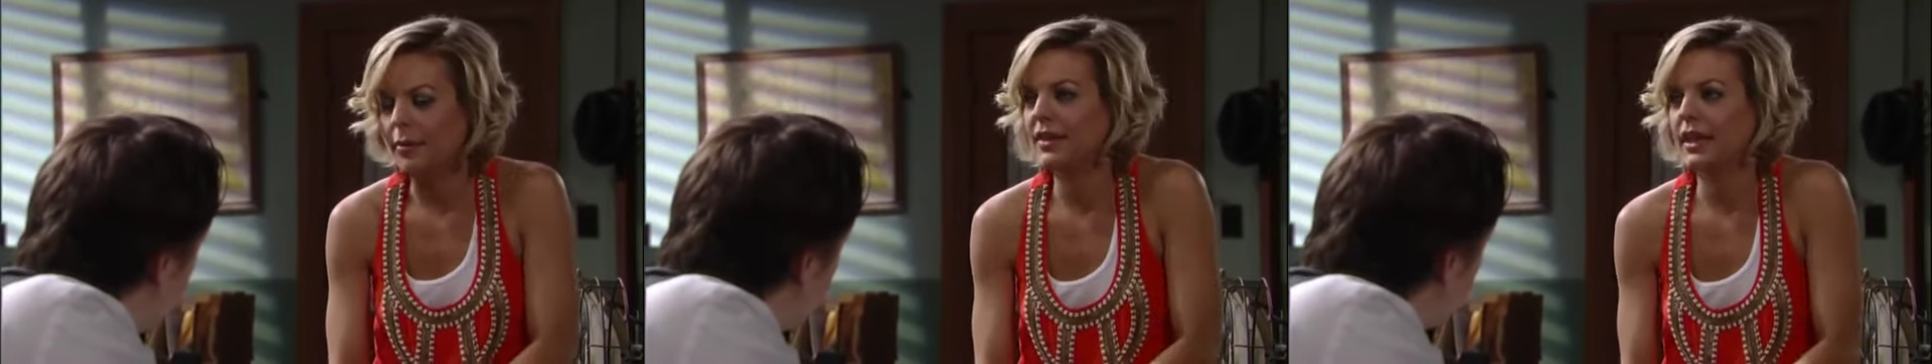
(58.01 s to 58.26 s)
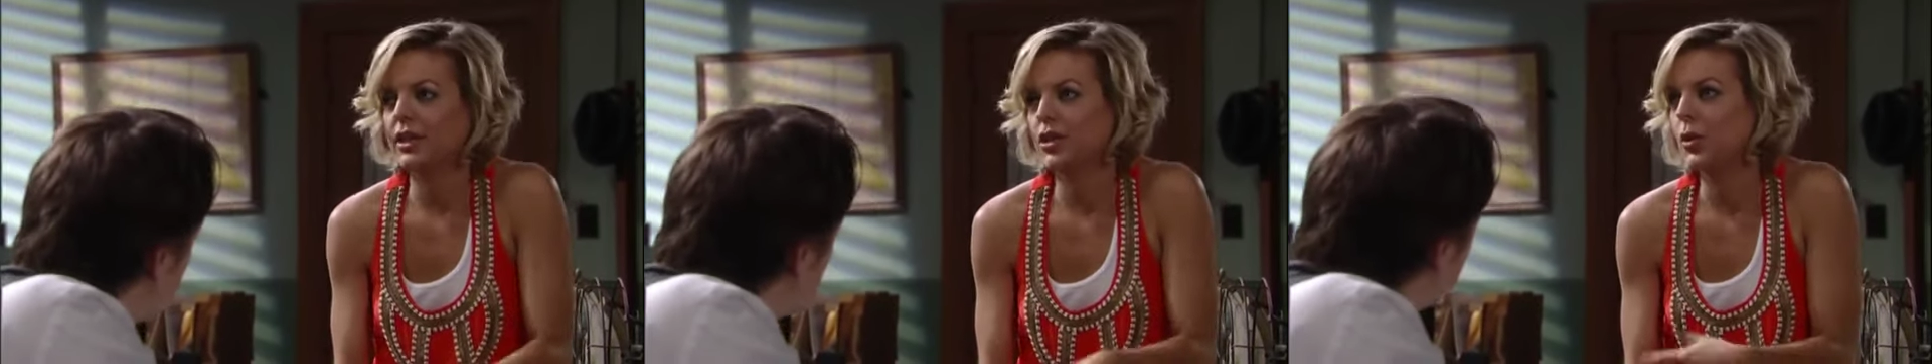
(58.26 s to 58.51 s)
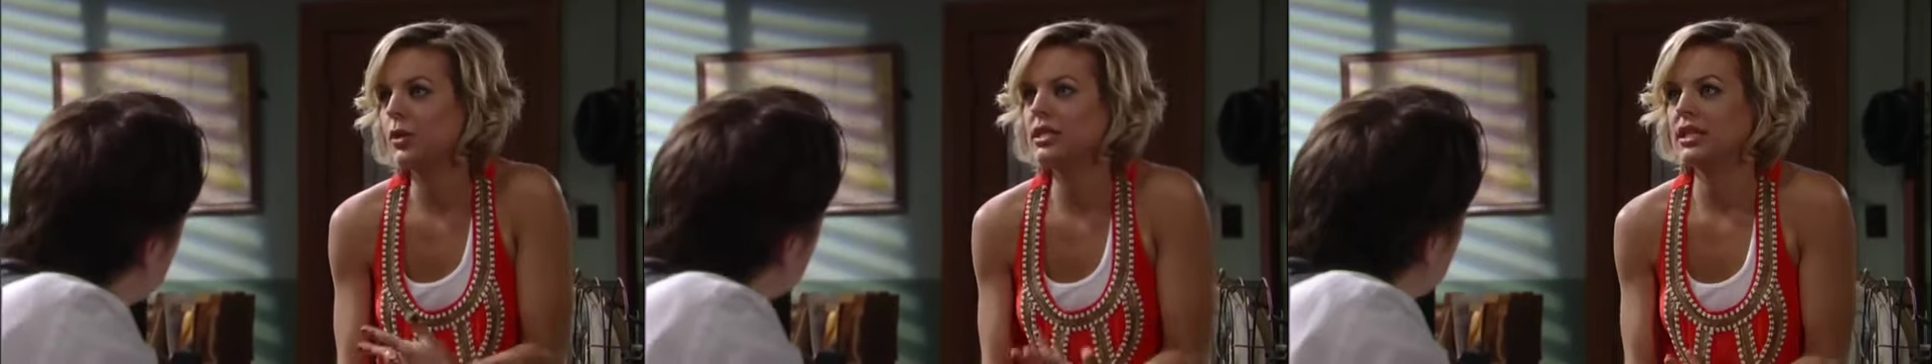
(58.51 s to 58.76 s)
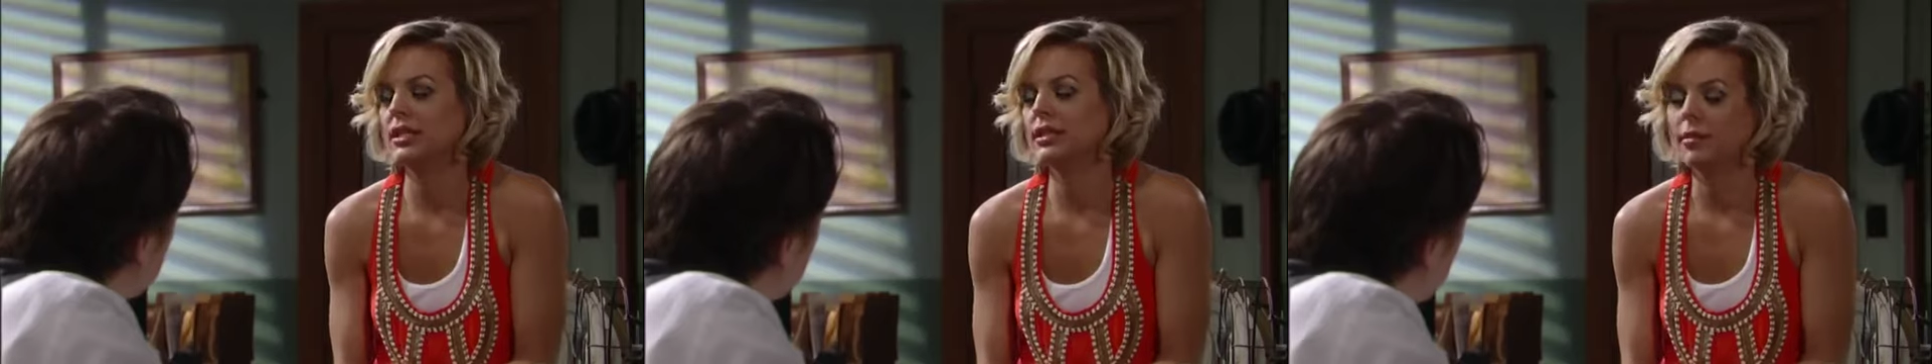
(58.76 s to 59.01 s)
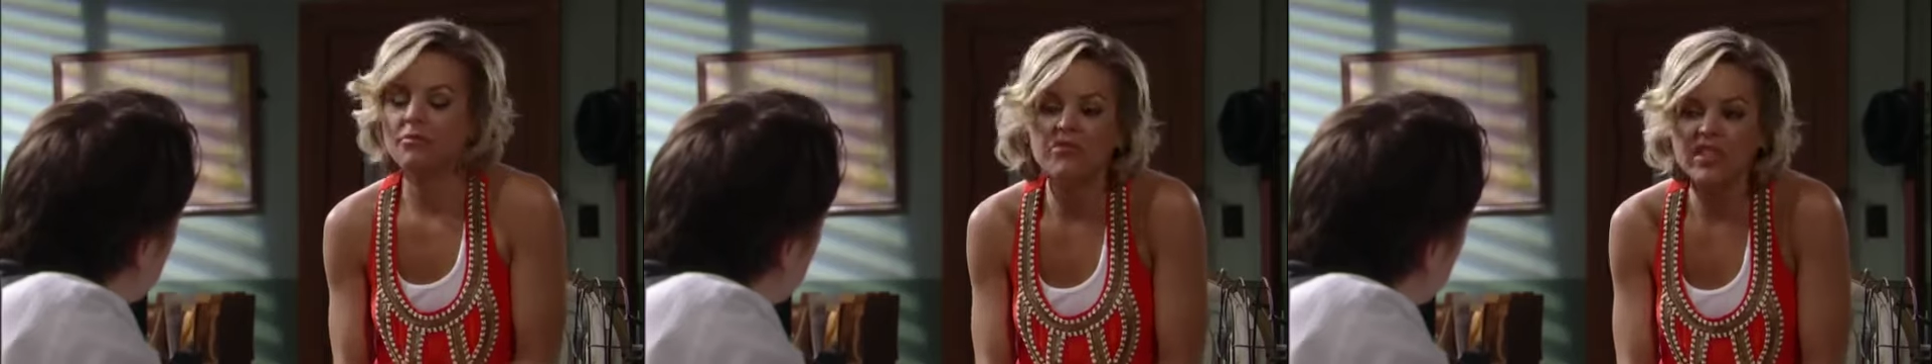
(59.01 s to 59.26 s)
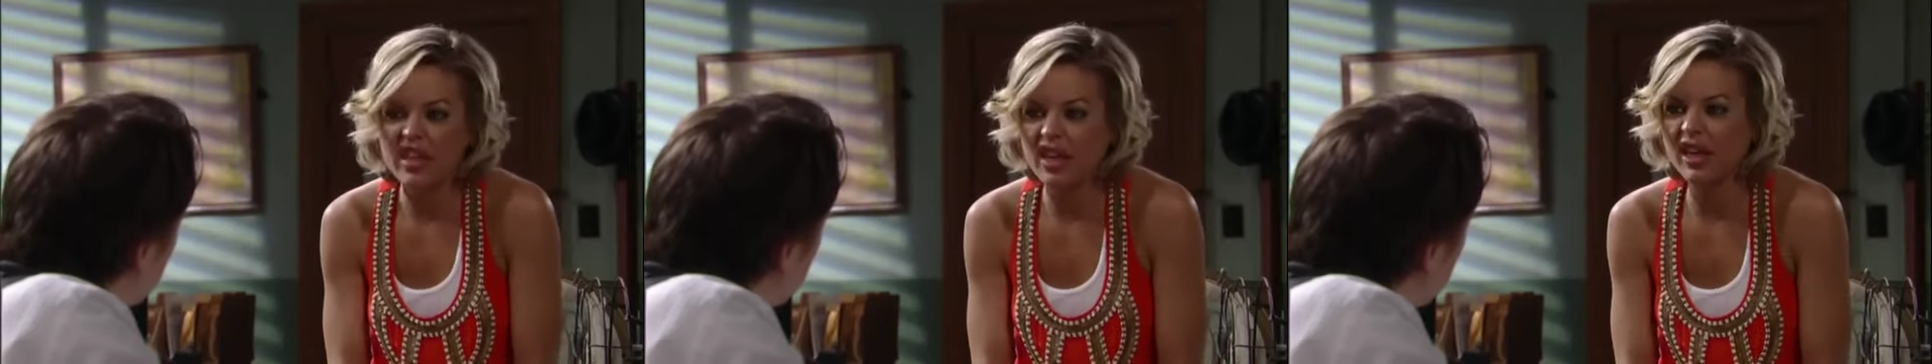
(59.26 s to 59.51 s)
I mean, like noticing
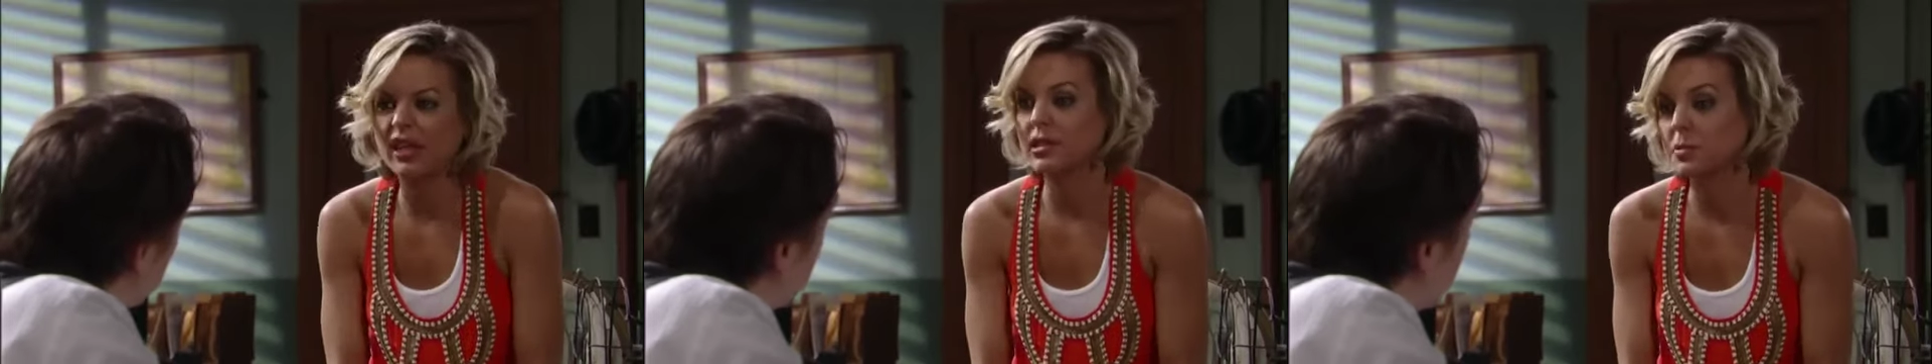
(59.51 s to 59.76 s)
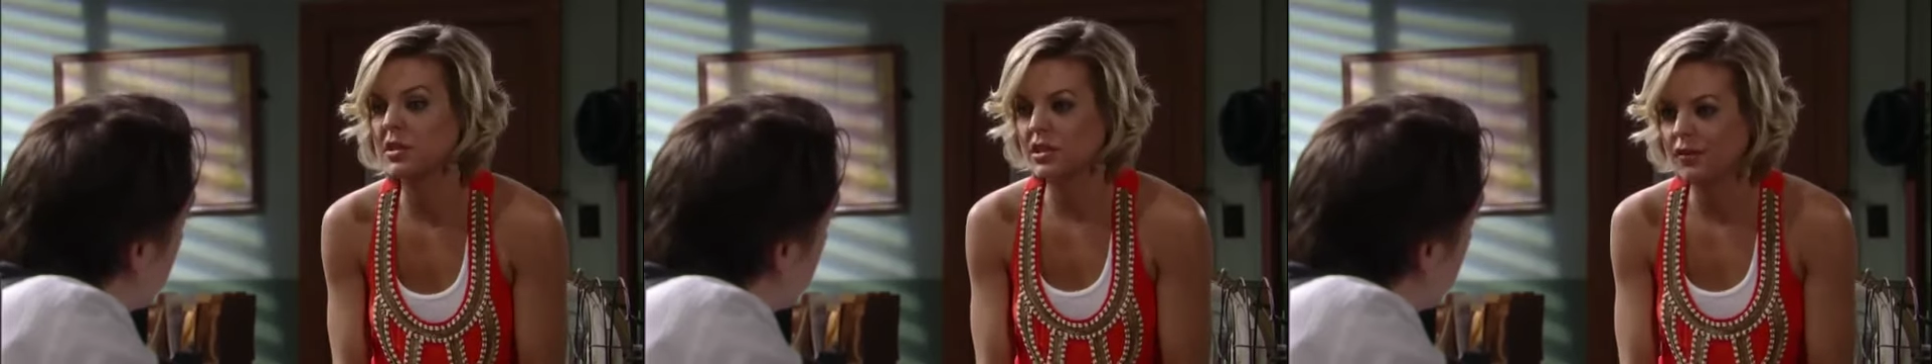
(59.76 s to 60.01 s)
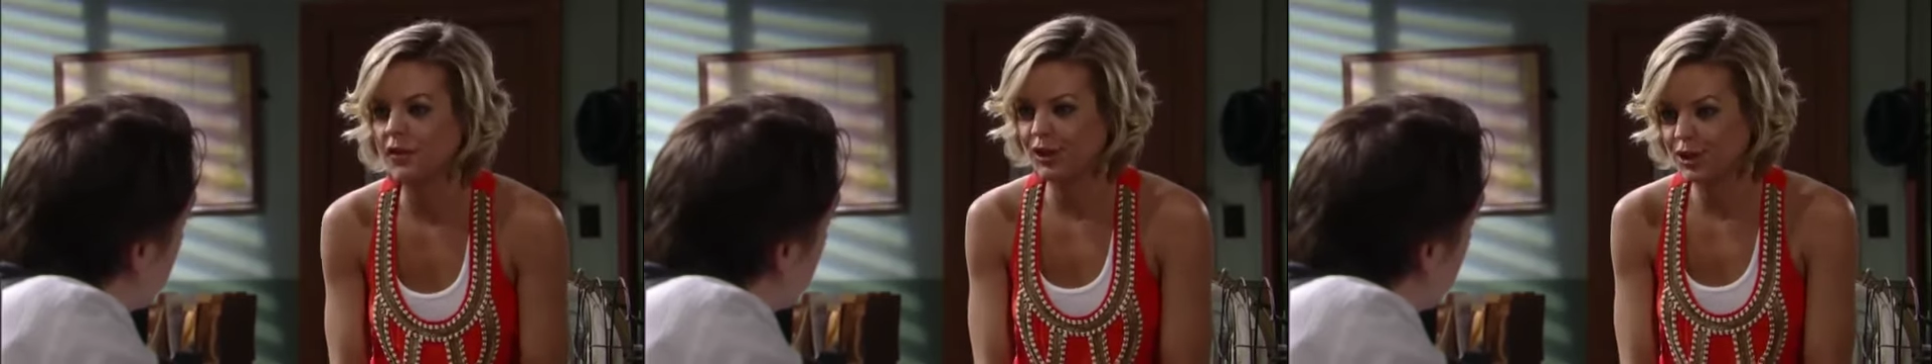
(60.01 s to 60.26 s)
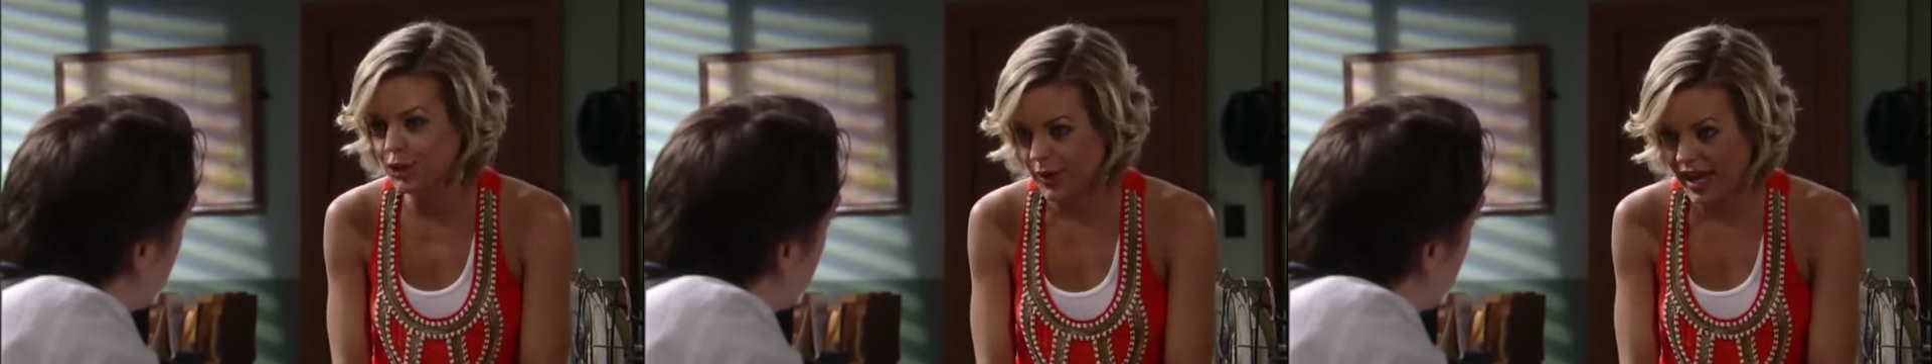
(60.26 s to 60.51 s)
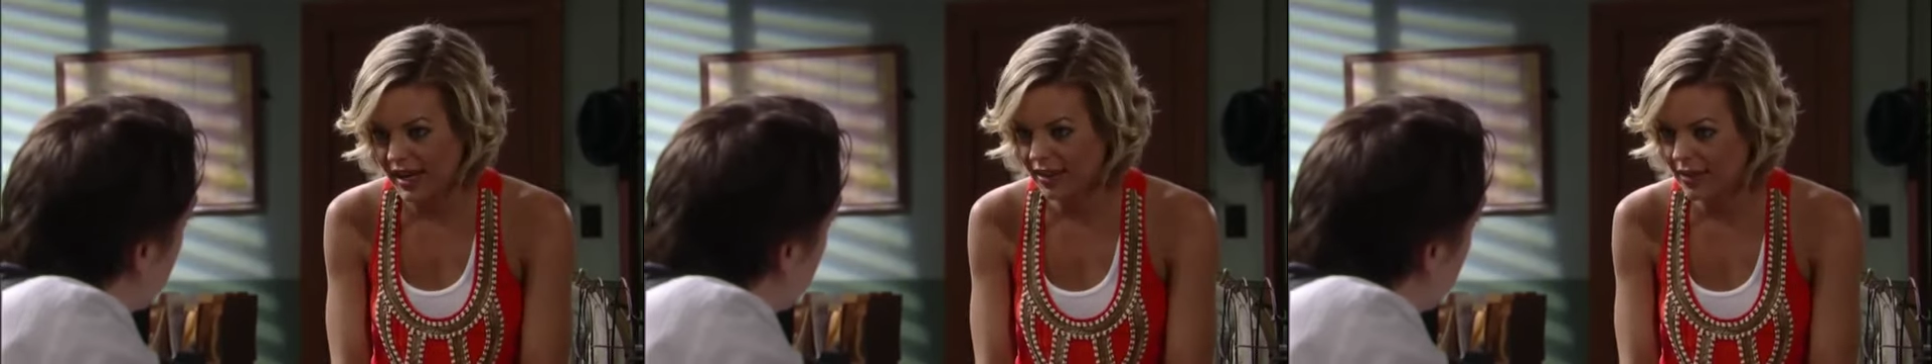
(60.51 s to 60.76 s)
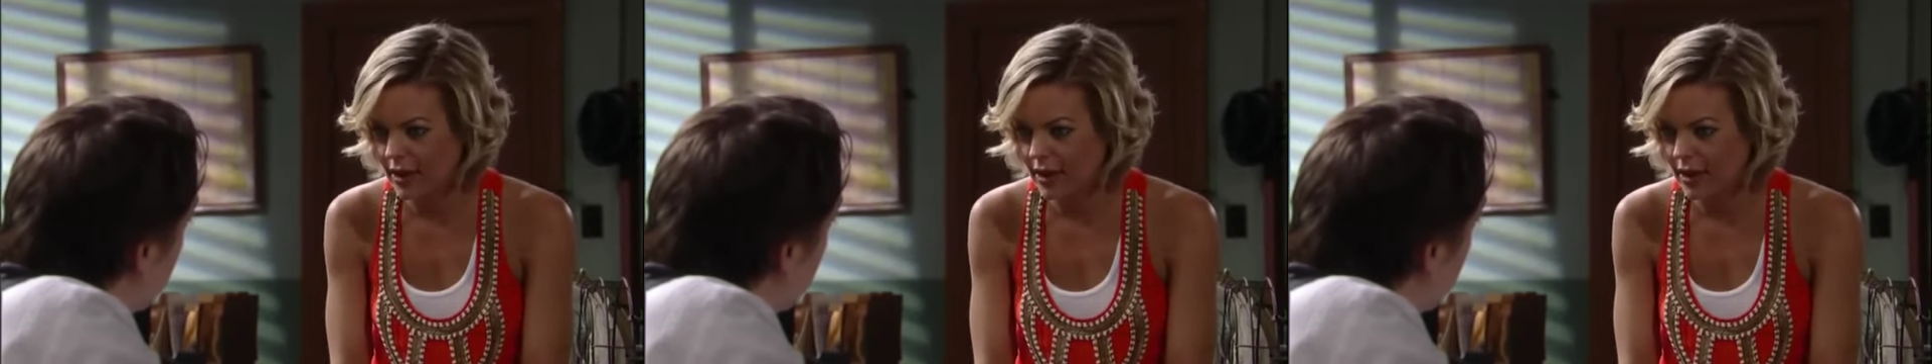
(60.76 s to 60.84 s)
something, a specific trait,